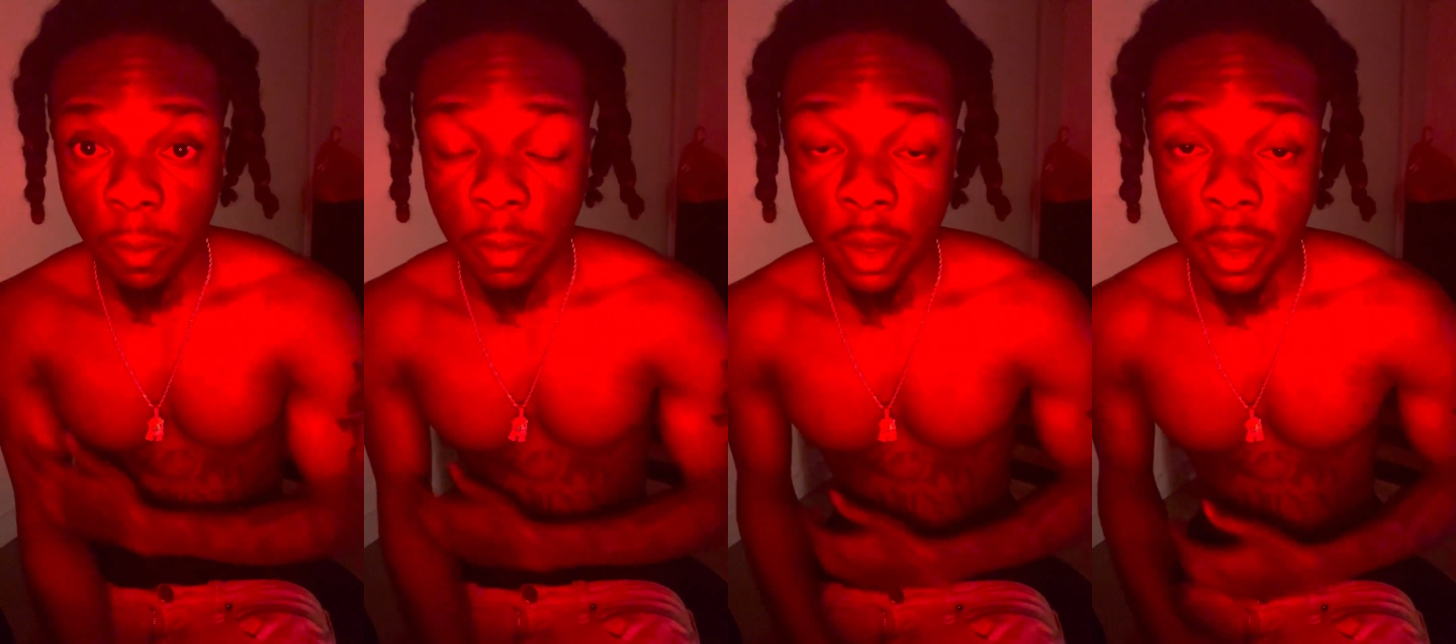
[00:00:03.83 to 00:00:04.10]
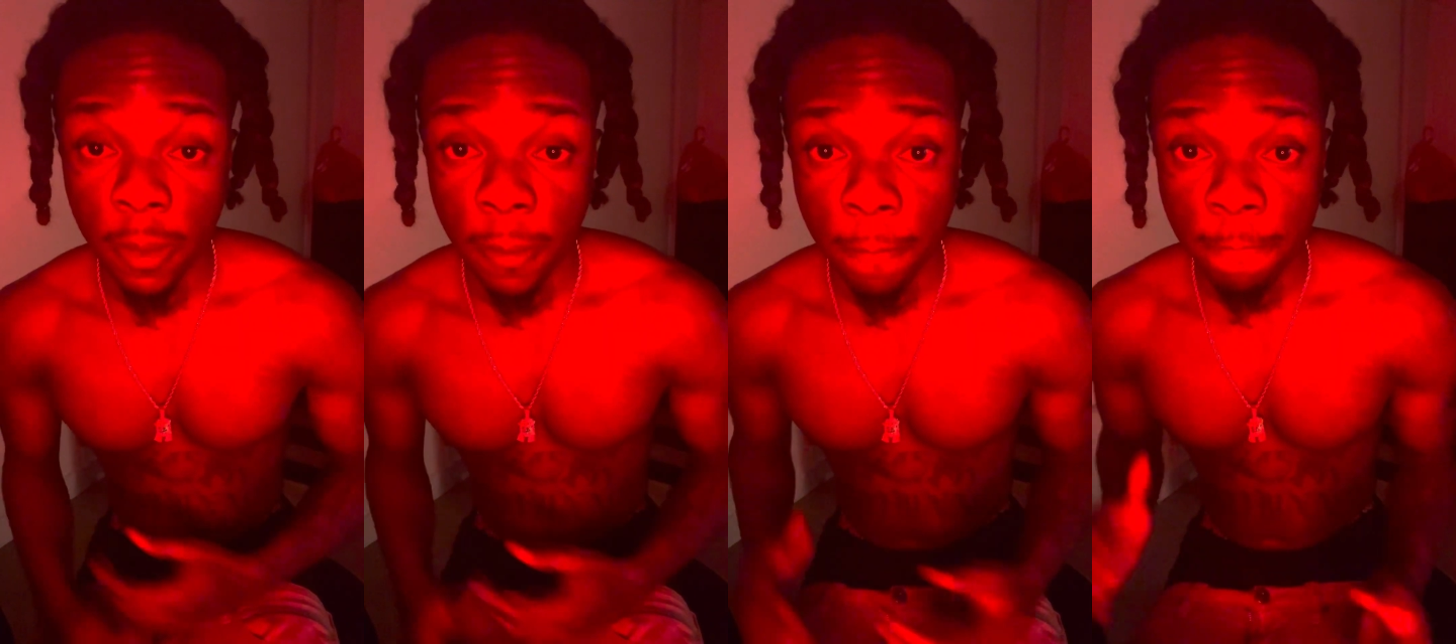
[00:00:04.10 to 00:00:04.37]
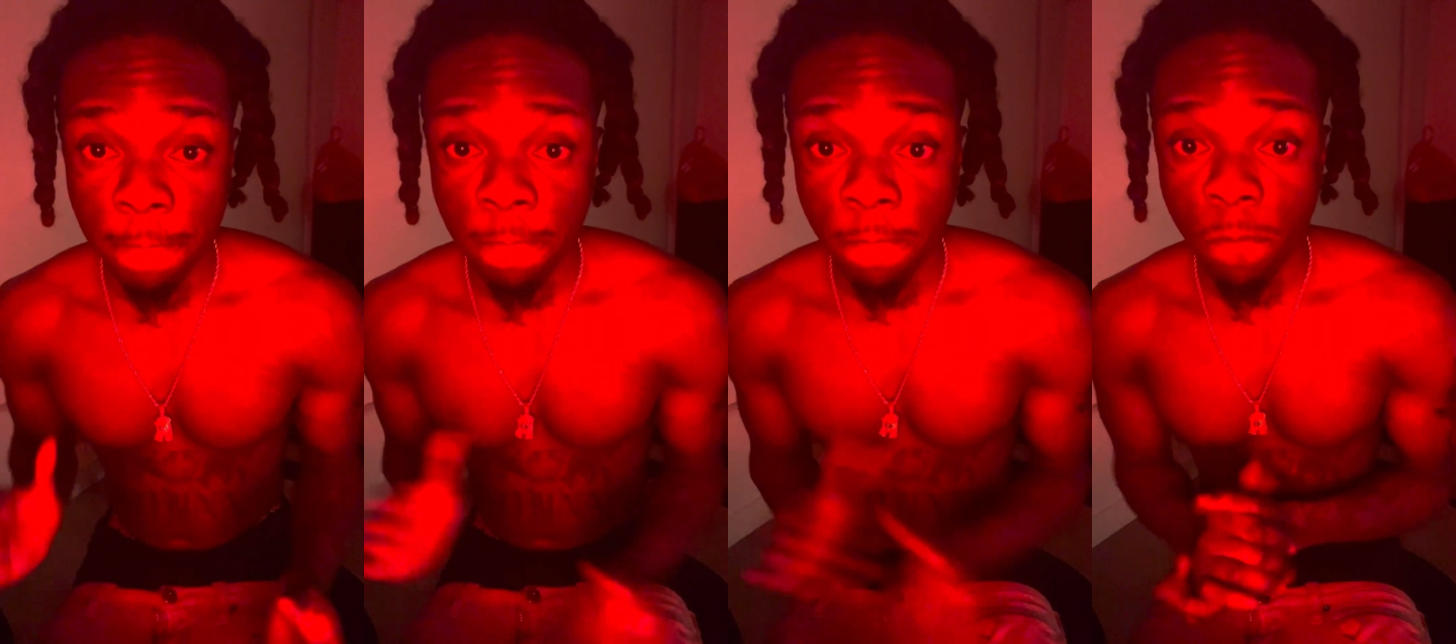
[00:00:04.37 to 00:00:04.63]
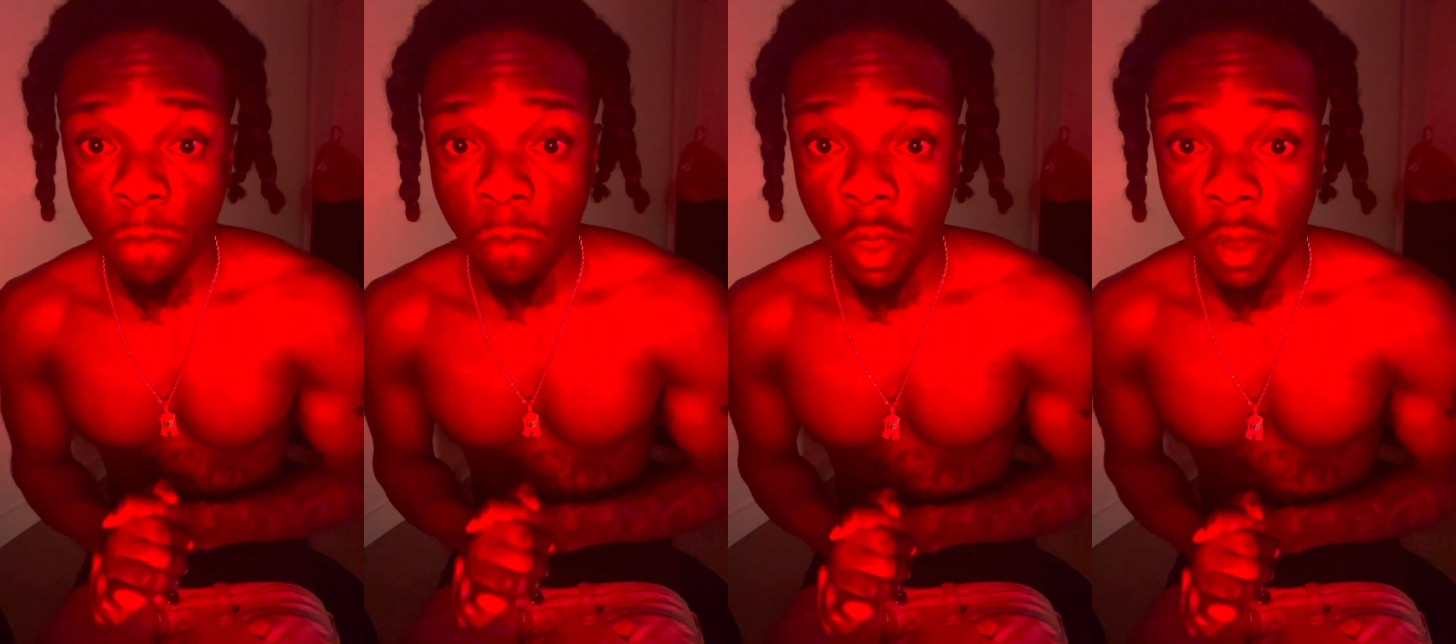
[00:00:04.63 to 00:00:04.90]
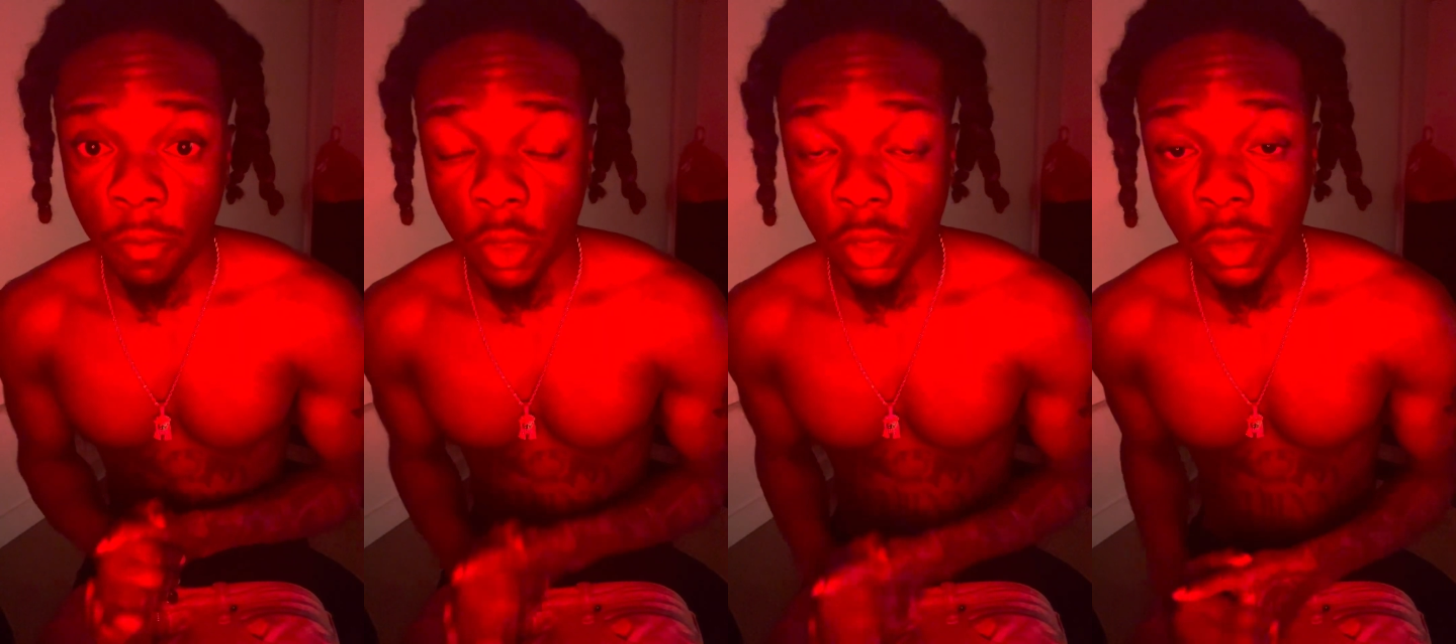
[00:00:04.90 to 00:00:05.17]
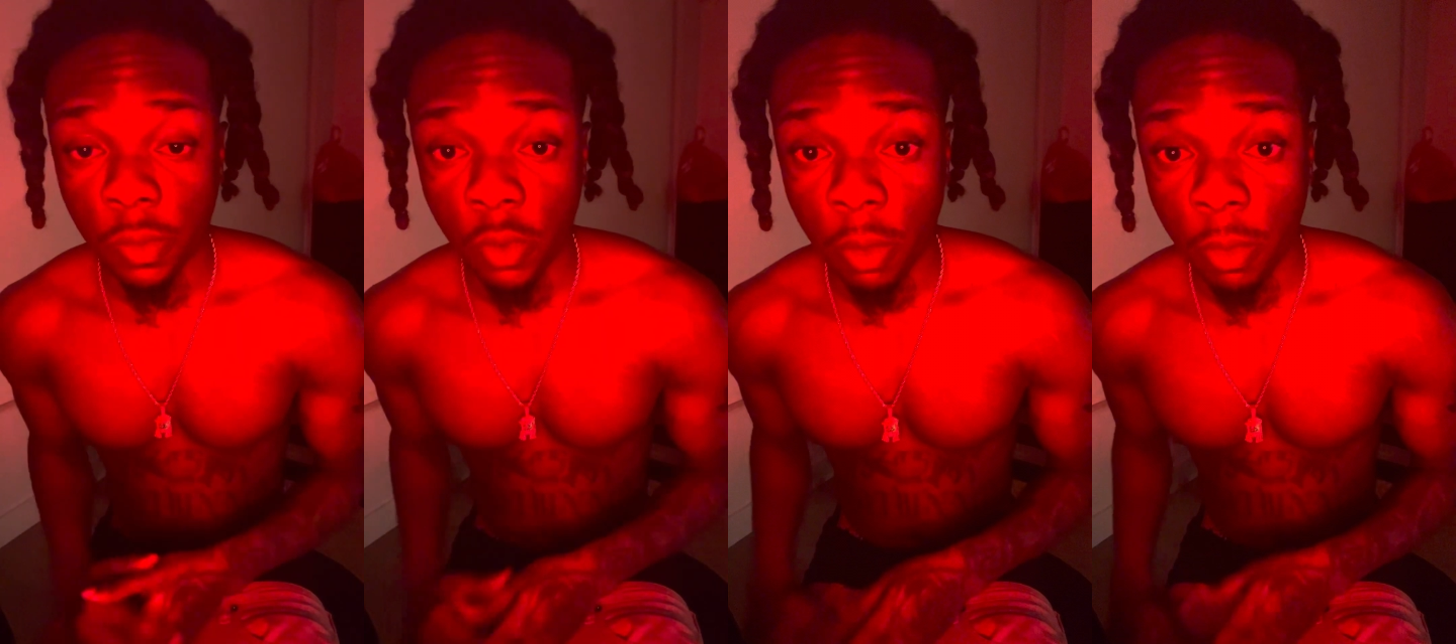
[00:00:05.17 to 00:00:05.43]
but first
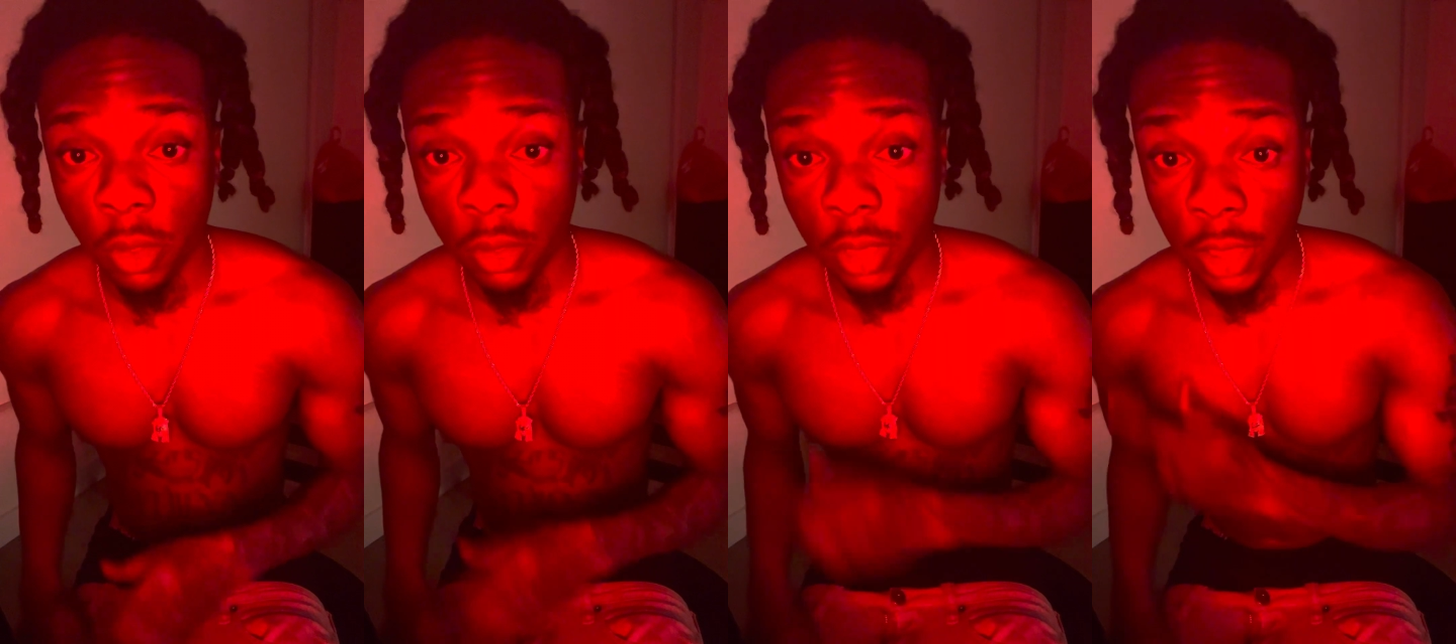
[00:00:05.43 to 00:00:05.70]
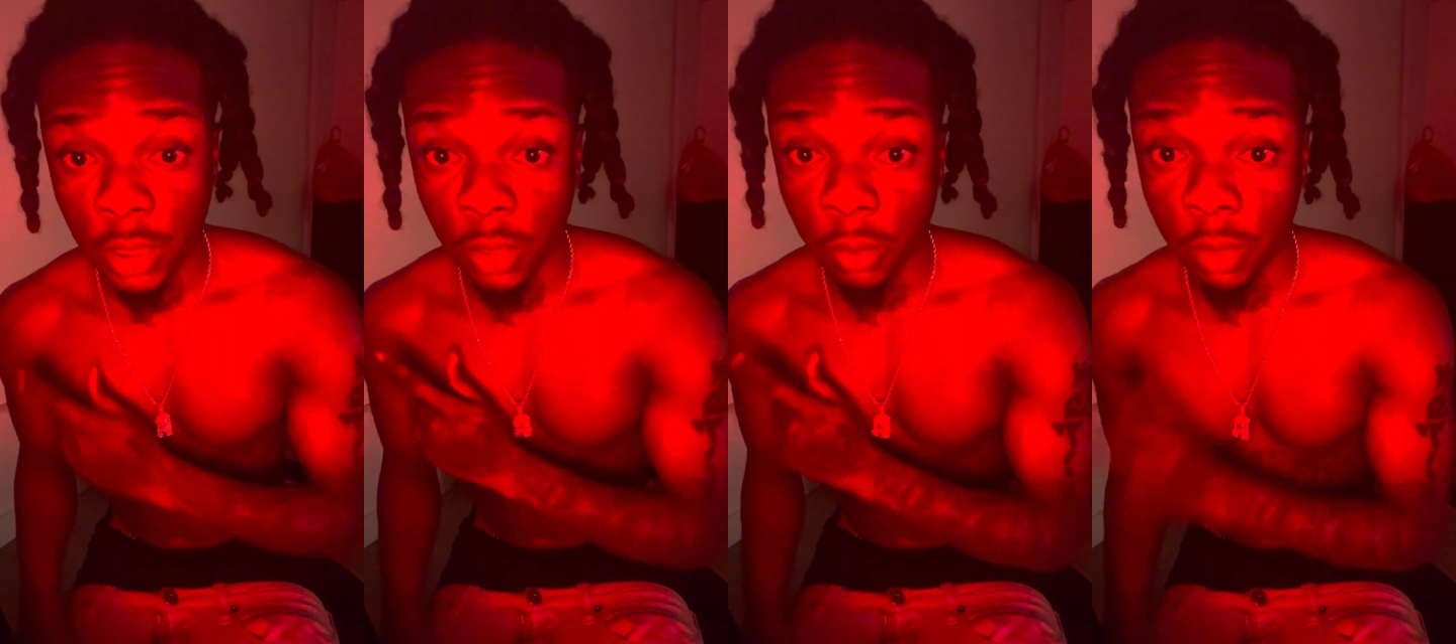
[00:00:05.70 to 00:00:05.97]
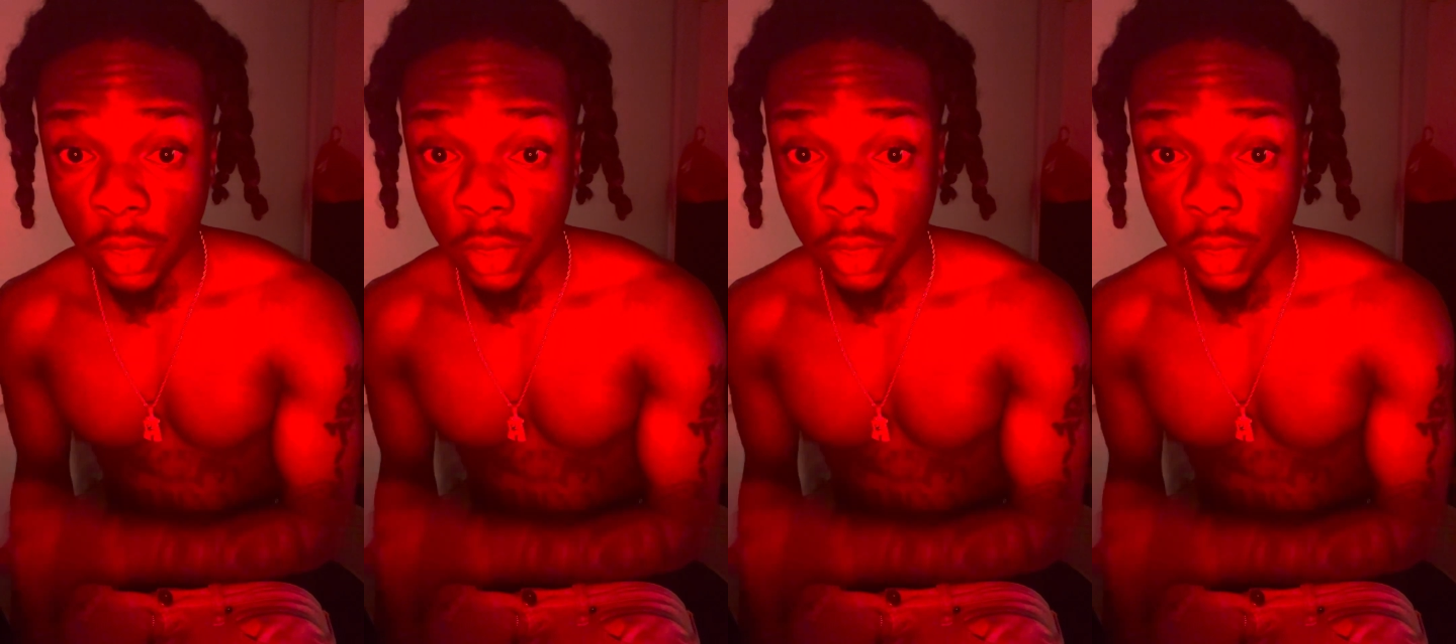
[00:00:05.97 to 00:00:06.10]
and foremost, I just want